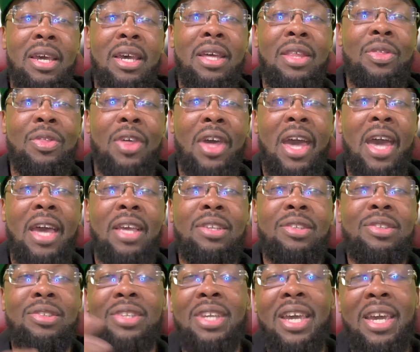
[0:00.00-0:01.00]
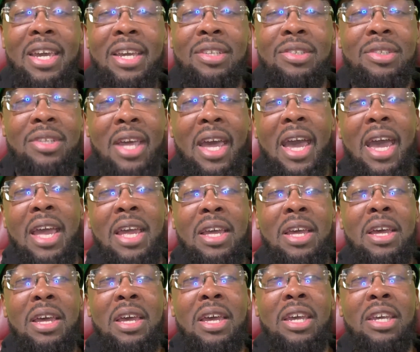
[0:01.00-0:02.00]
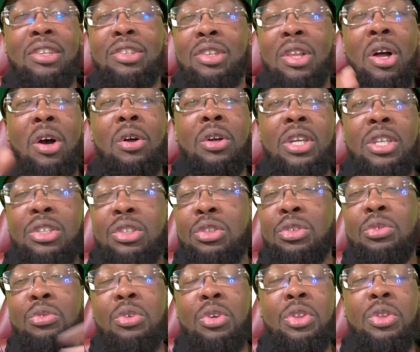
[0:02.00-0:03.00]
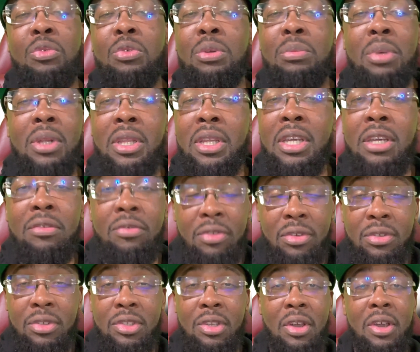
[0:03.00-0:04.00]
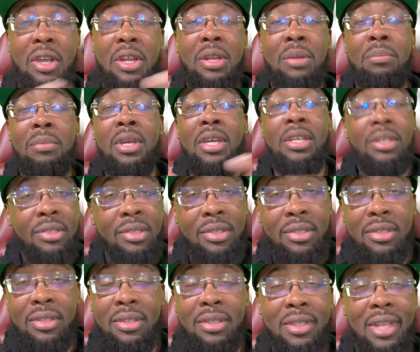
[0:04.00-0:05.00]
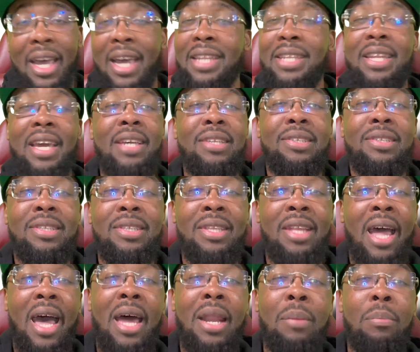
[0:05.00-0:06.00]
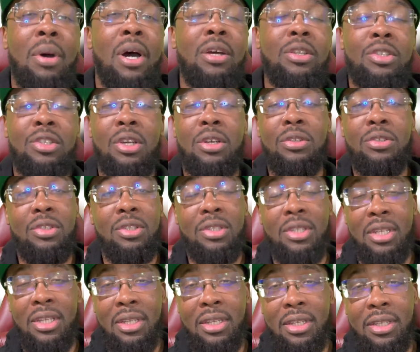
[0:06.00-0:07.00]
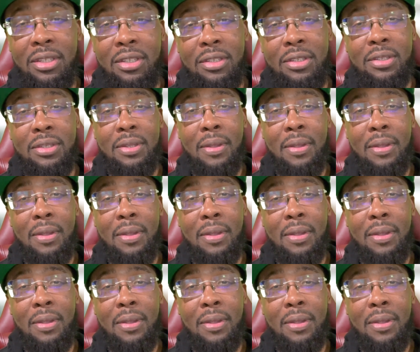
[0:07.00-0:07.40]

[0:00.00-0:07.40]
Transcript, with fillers: that says that as long as two or three believers are in the midst. That that's not about church attendance.